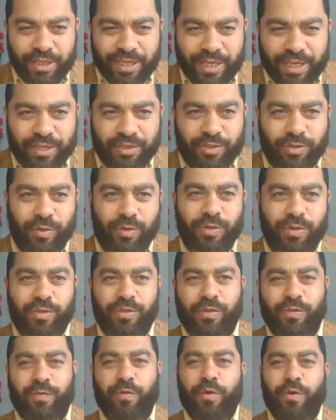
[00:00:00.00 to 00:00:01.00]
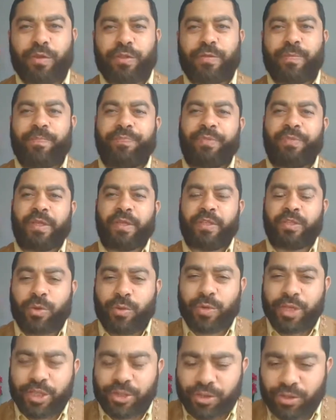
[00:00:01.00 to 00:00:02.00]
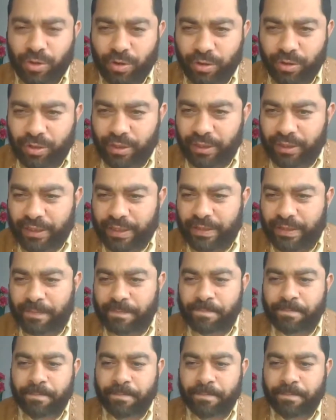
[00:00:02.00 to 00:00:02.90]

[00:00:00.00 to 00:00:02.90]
and so on and so forth. So historically,